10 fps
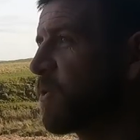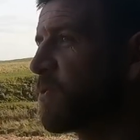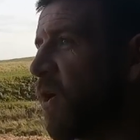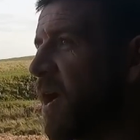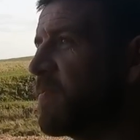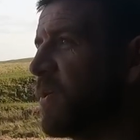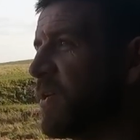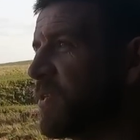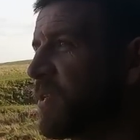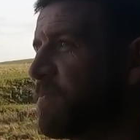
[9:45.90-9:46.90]

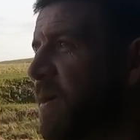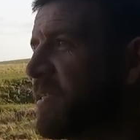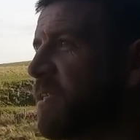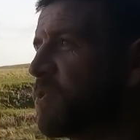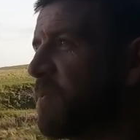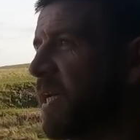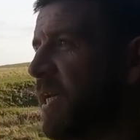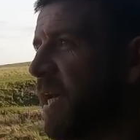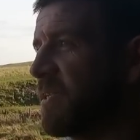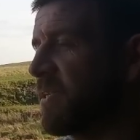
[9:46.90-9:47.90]
subscribers messaged
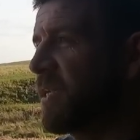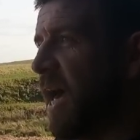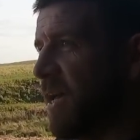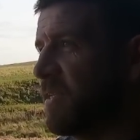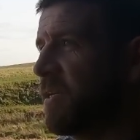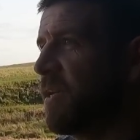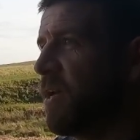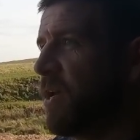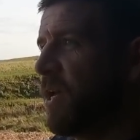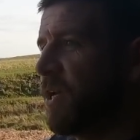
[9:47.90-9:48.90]
me and said,
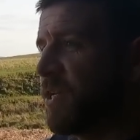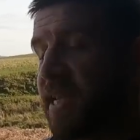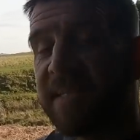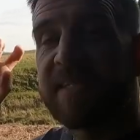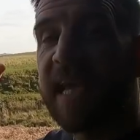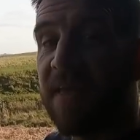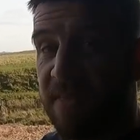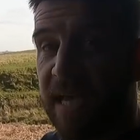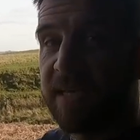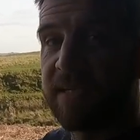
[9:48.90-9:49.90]
"You need to get
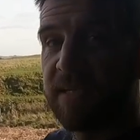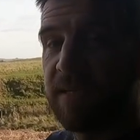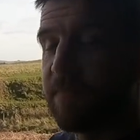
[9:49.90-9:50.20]
this